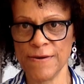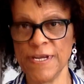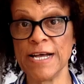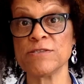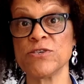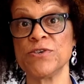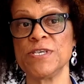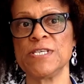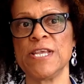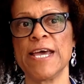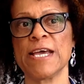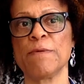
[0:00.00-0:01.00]
knelt on
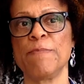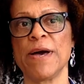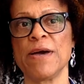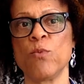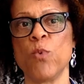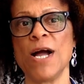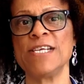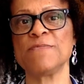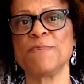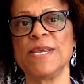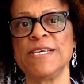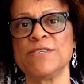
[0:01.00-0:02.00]
his neck by a
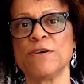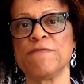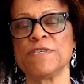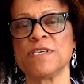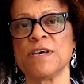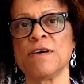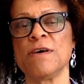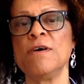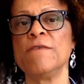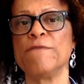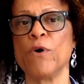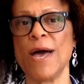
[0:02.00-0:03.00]
white police officer
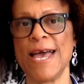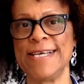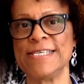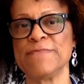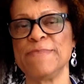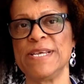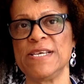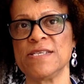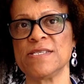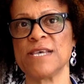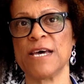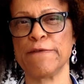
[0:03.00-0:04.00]
for 8
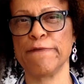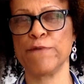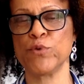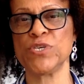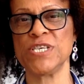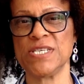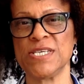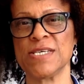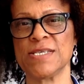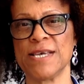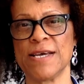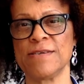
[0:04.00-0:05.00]
minutes and
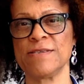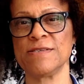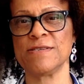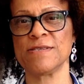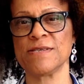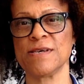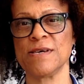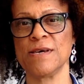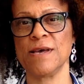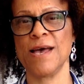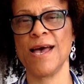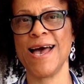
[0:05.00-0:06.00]
46 seconds.
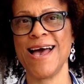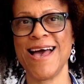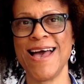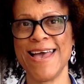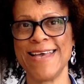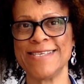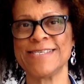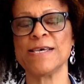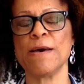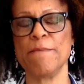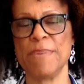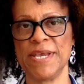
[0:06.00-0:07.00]

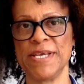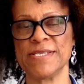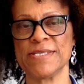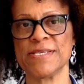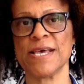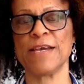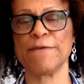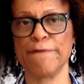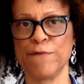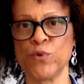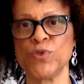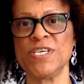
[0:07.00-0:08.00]
8 minutes and
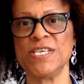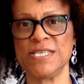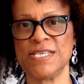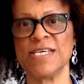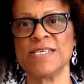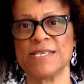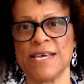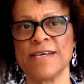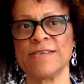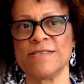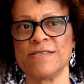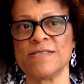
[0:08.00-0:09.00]
46
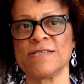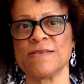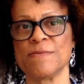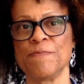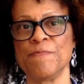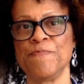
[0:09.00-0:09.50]
seconds.